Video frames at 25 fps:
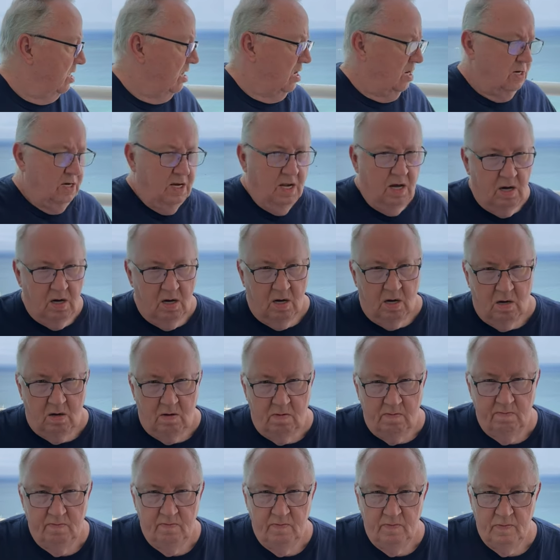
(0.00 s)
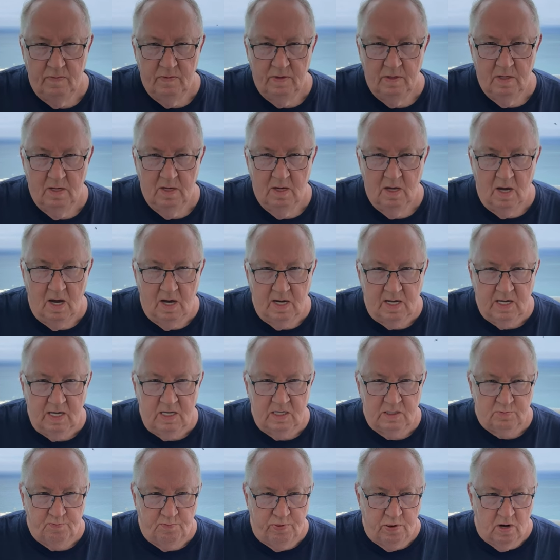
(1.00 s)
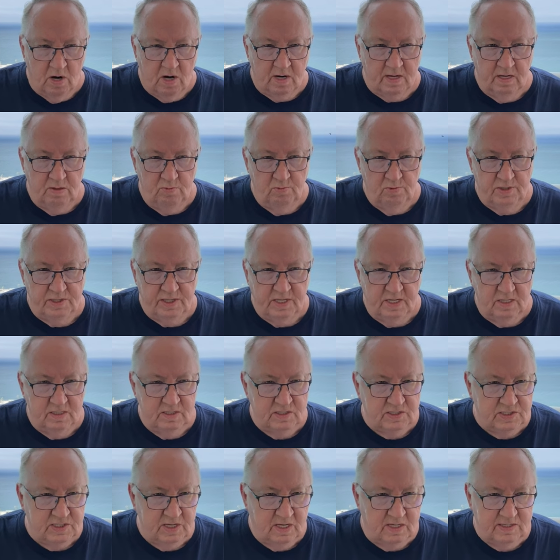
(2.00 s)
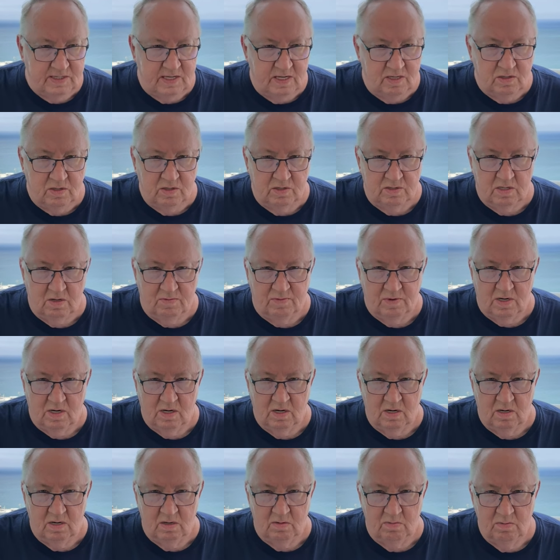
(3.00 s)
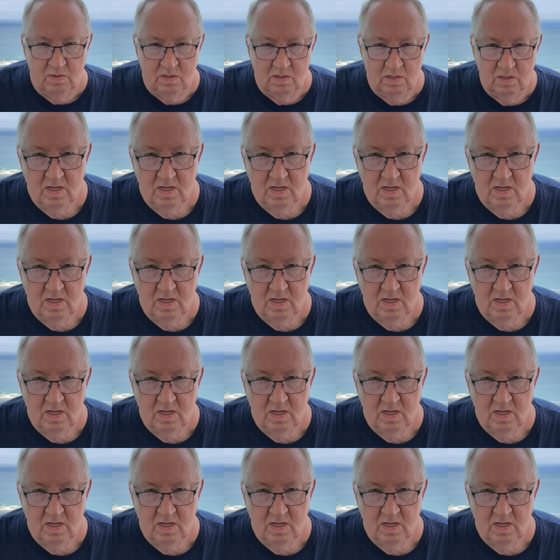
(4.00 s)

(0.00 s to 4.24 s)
a law against parking within six inches of a curb.